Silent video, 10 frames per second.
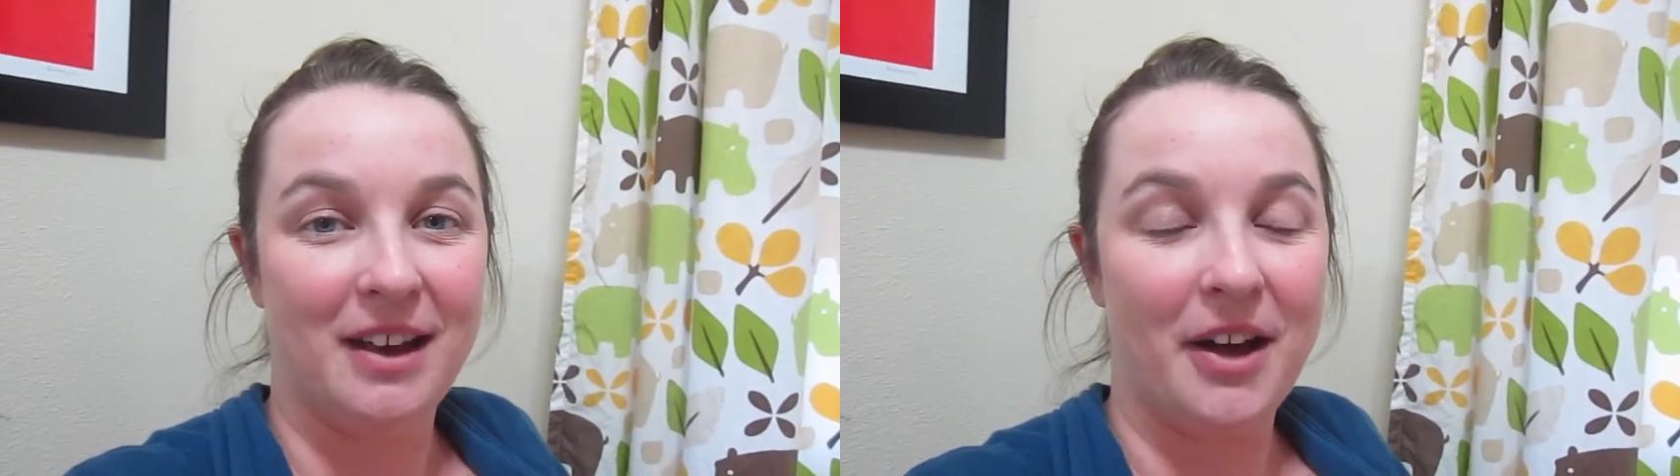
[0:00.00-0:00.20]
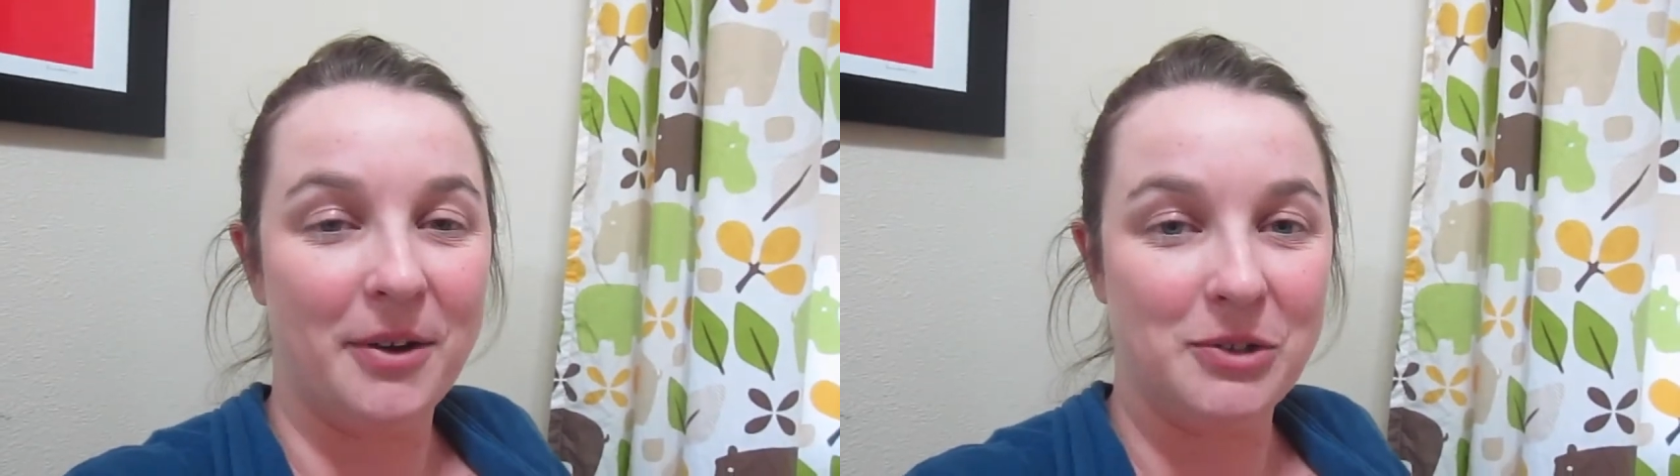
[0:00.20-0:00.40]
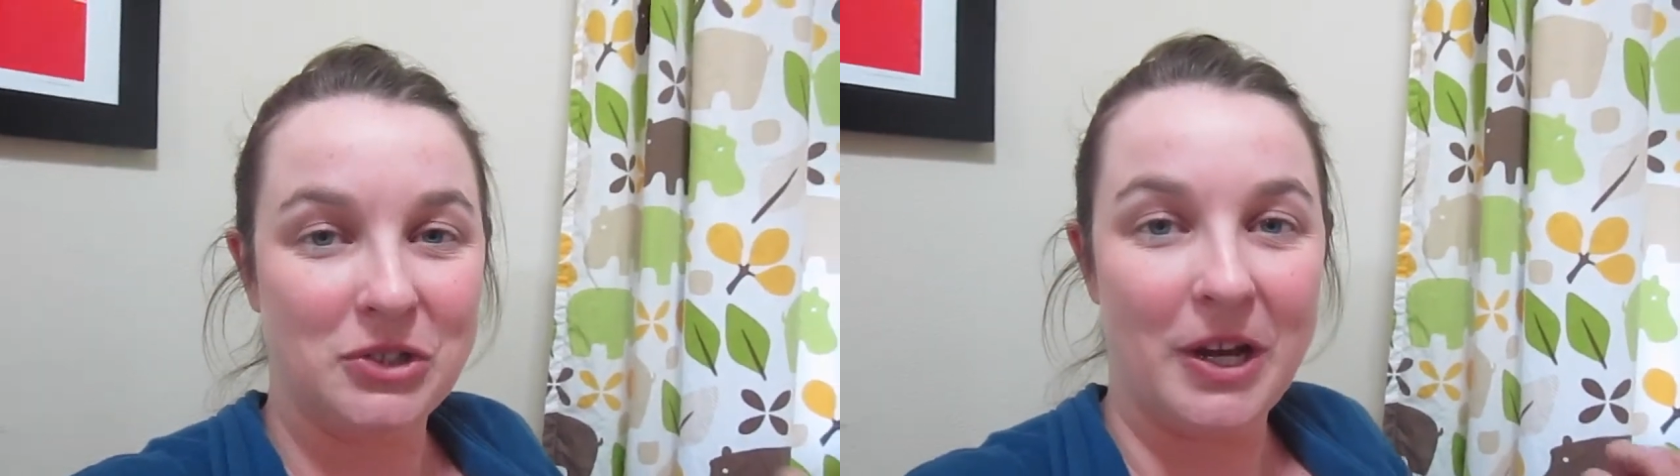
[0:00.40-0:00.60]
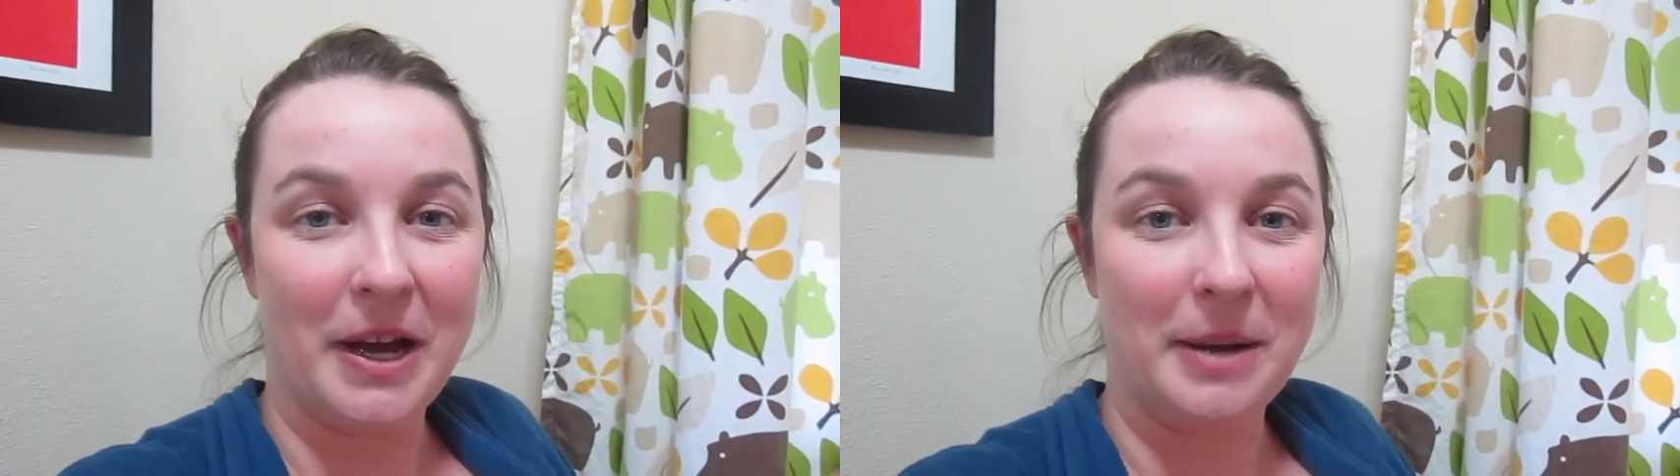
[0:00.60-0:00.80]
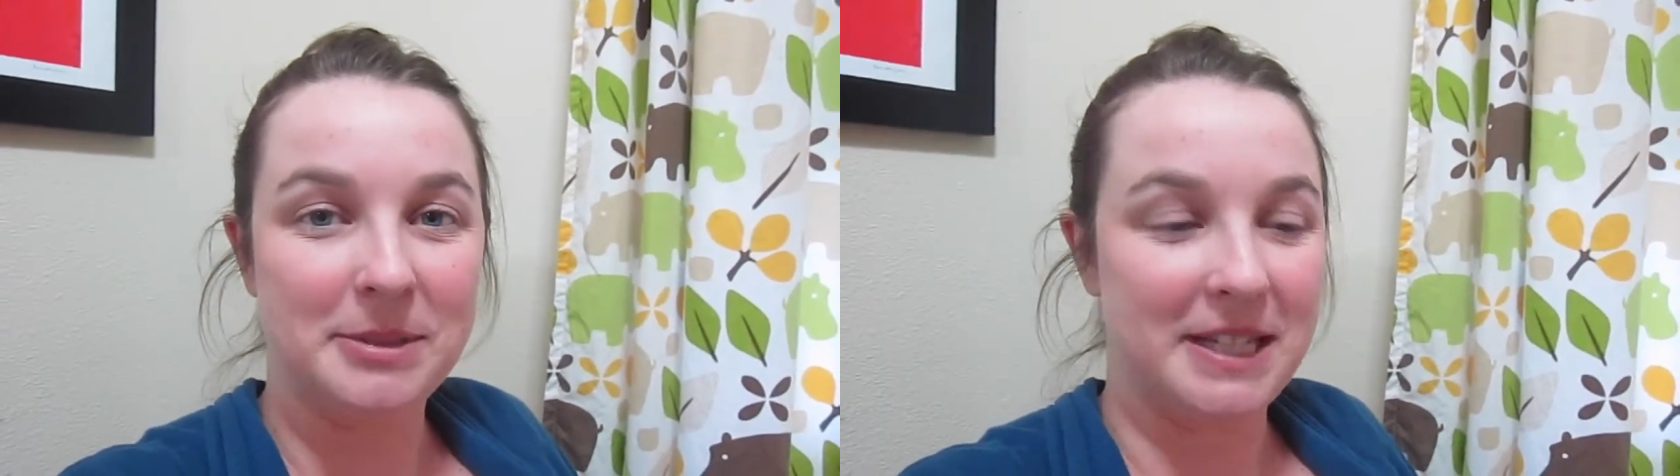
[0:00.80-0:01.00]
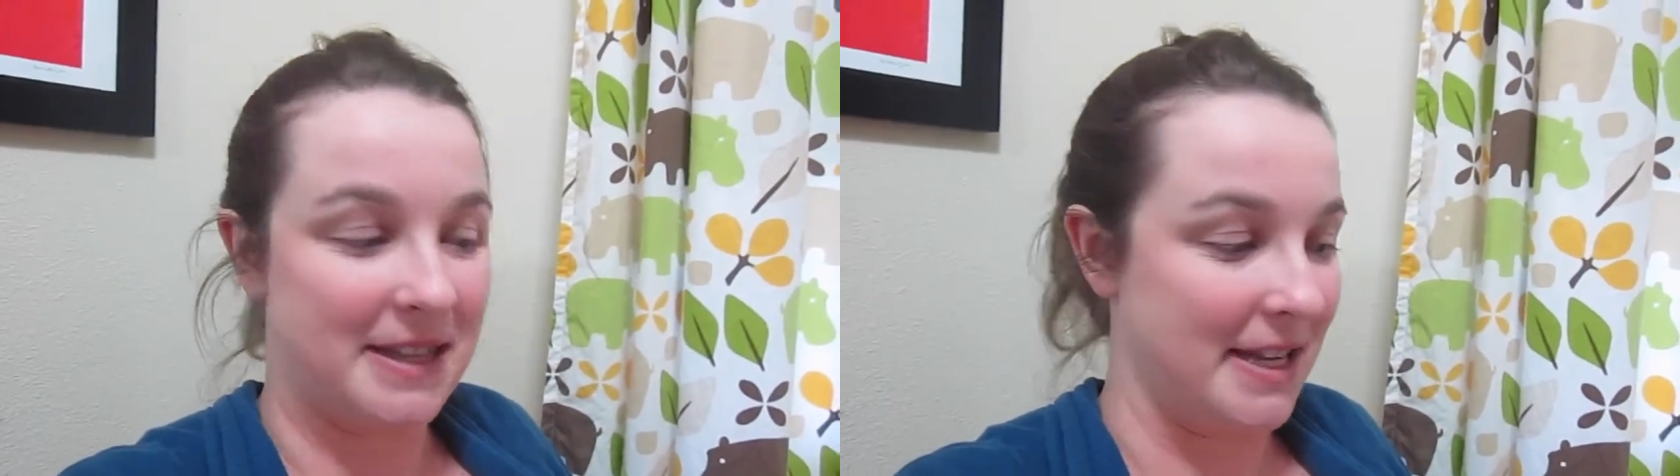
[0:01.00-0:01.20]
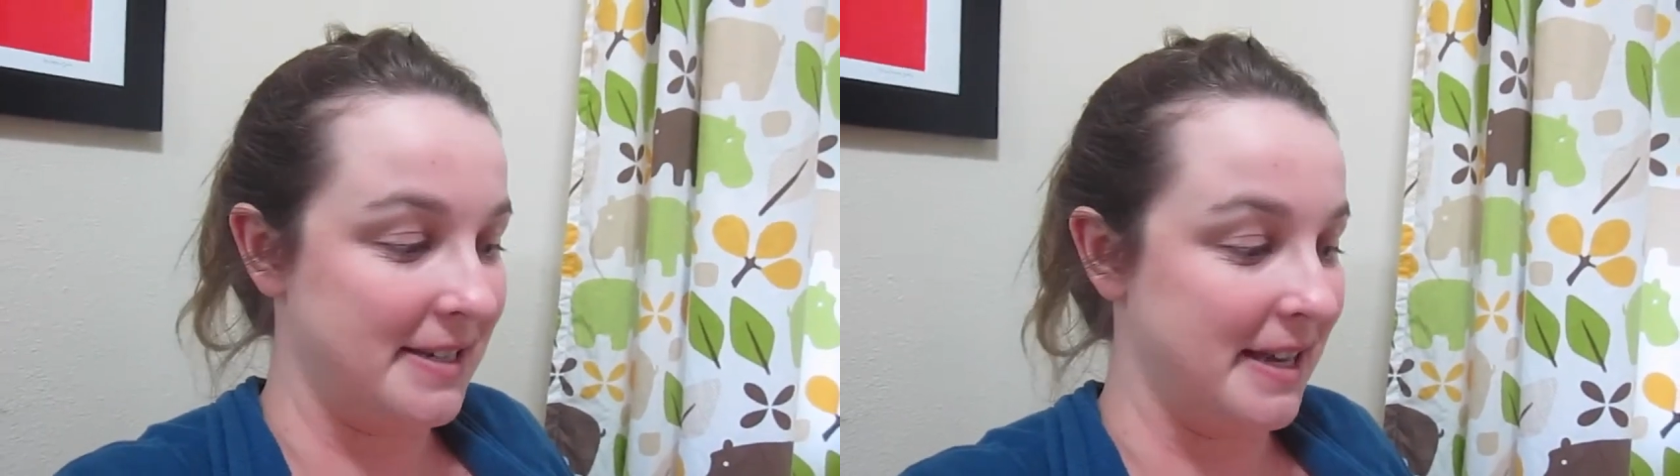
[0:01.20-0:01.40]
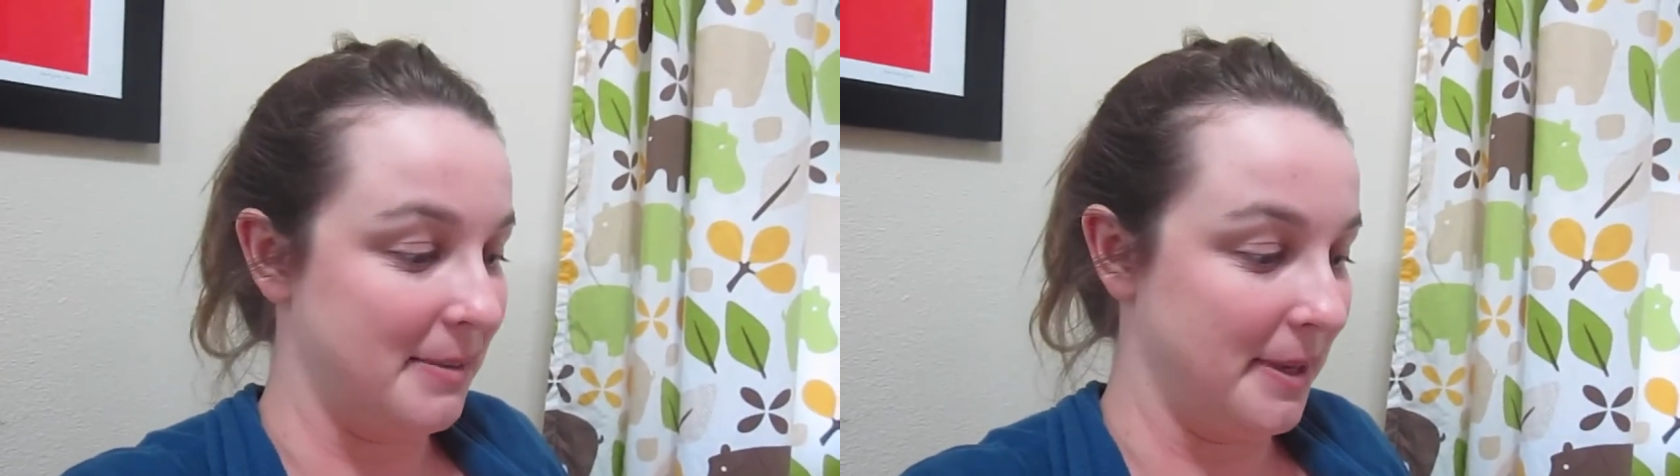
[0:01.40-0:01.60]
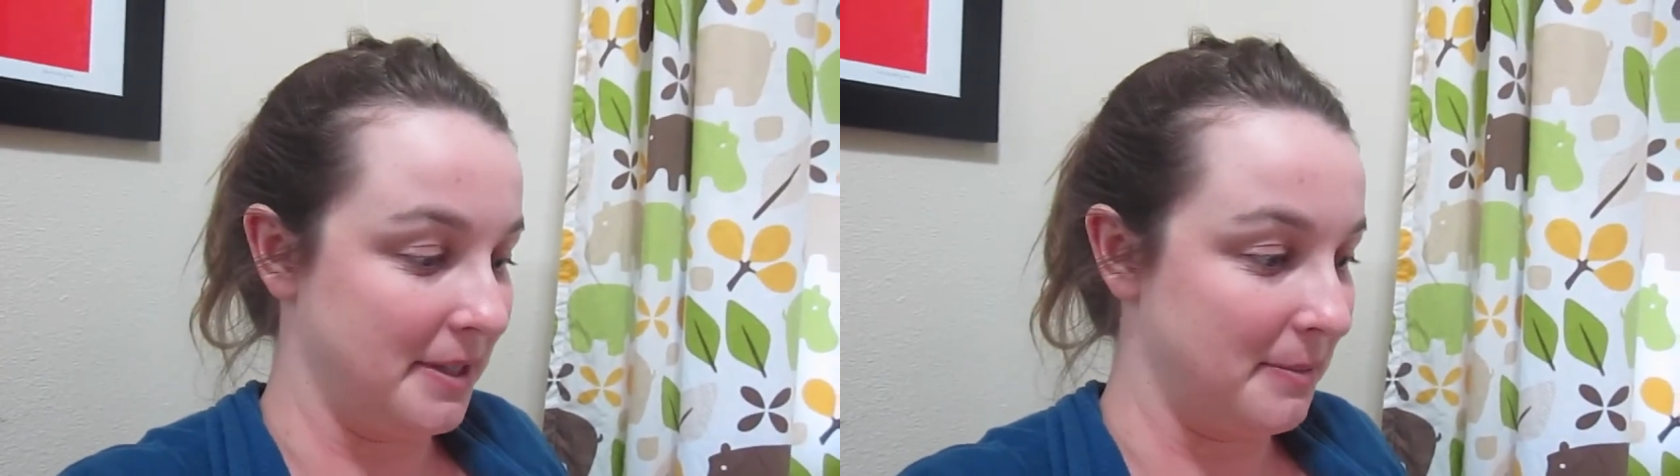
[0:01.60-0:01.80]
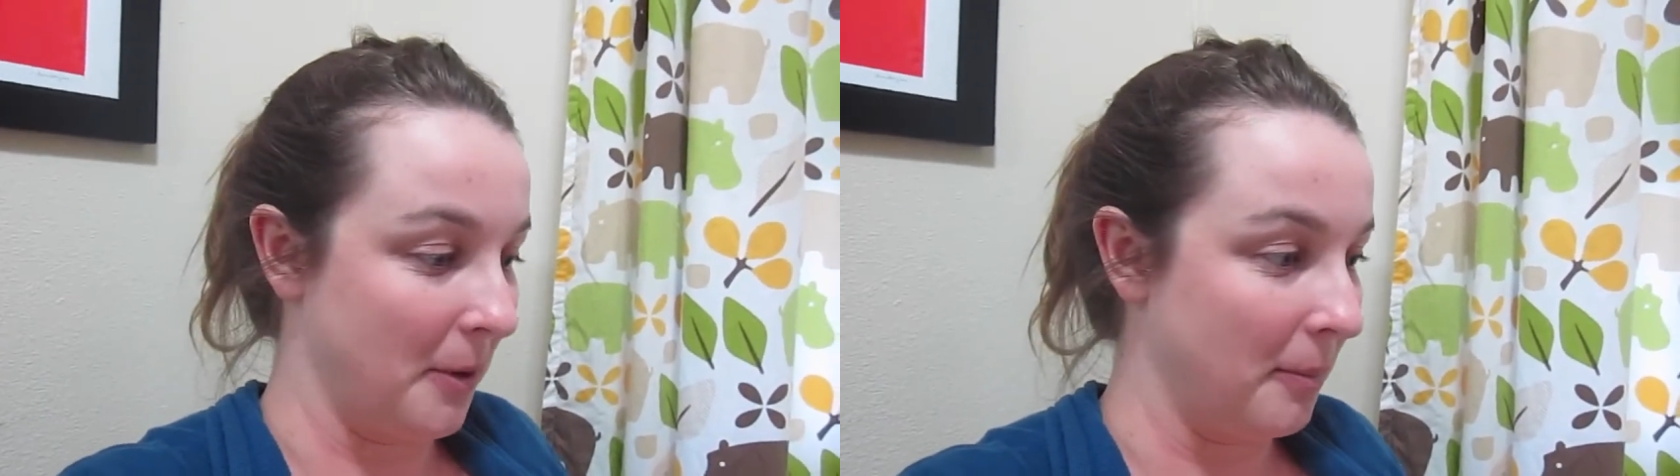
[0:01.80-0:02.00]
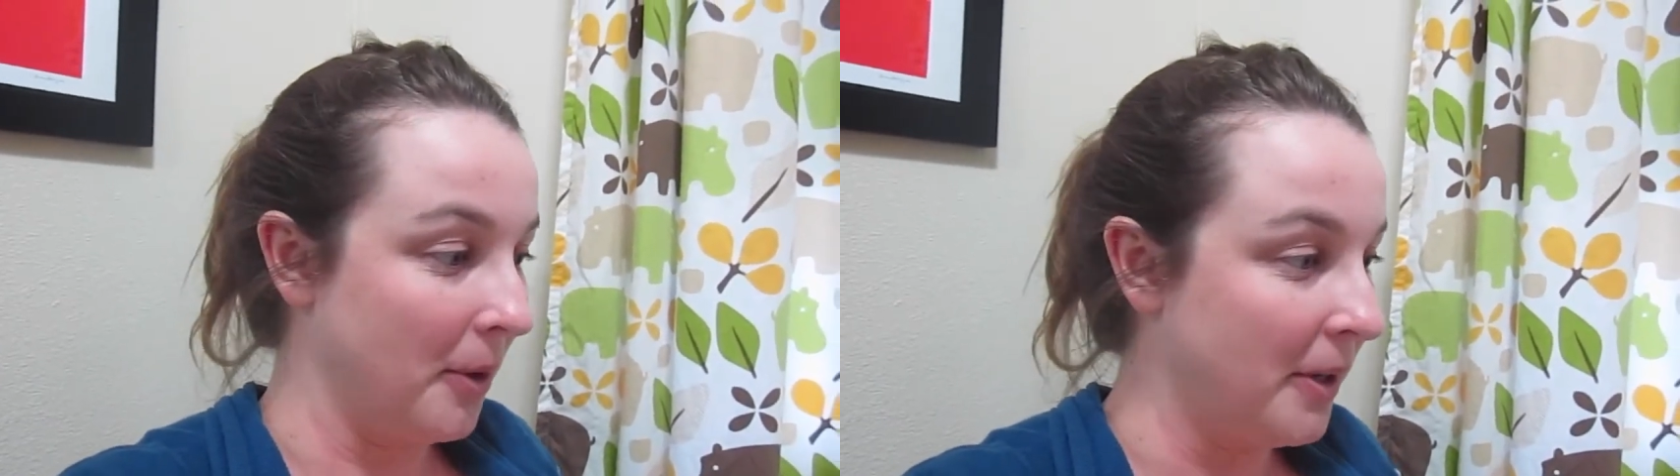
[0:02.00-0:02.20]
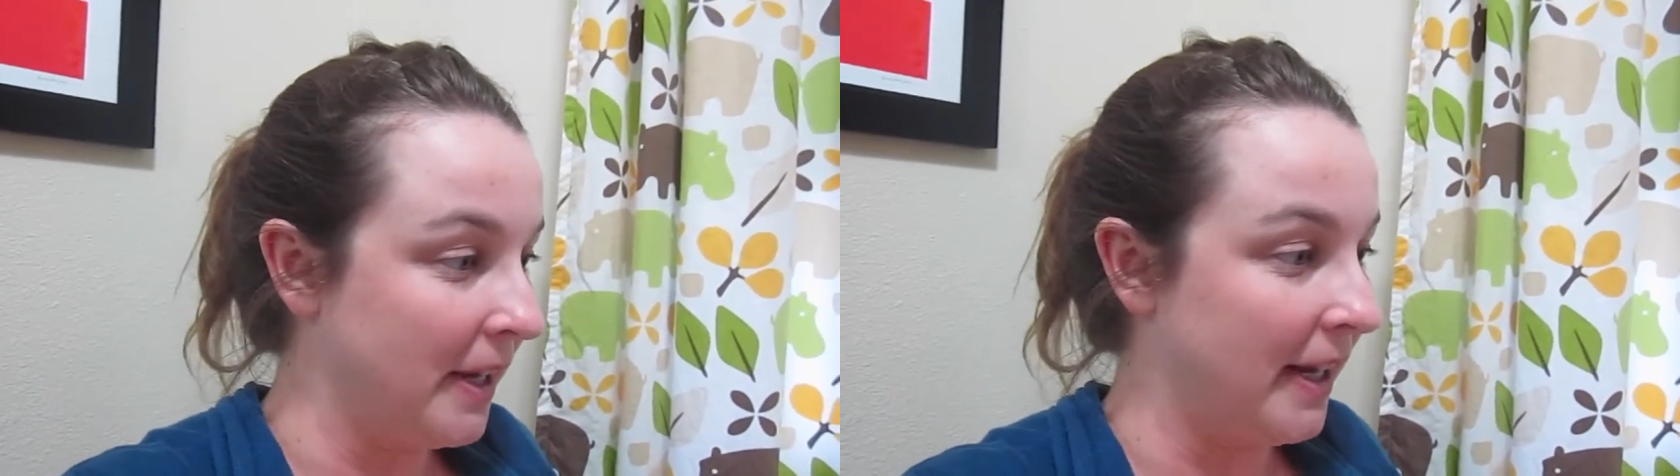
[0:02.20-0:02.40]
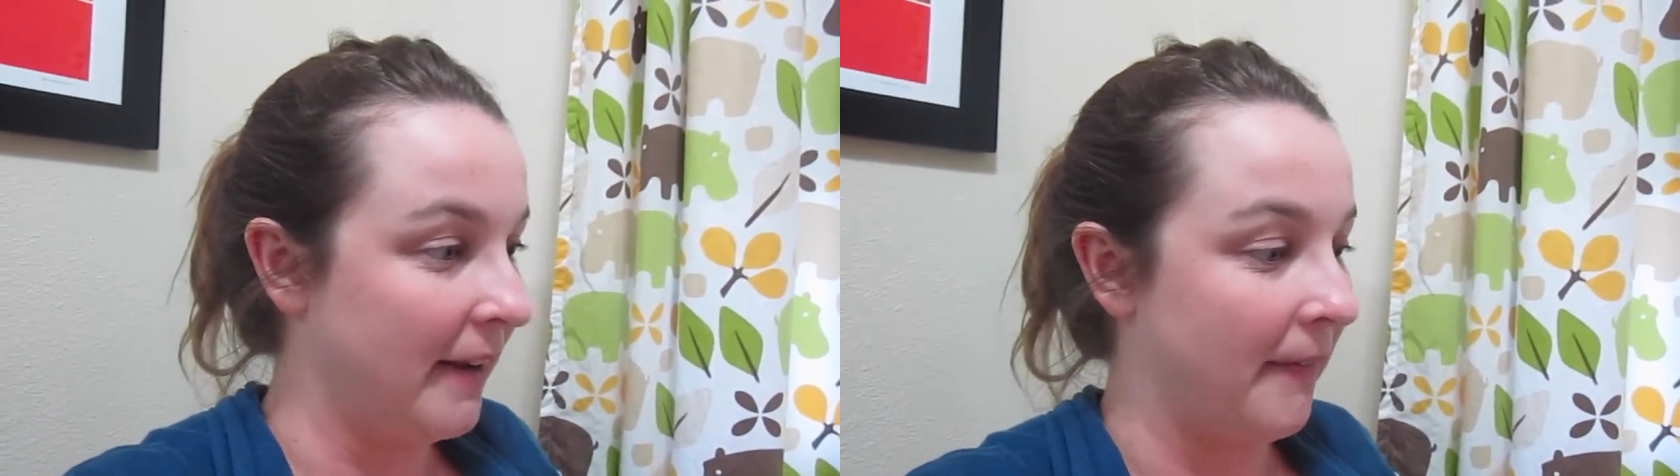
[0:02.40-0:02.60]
auto shop saying they can take me in tomorrow morning,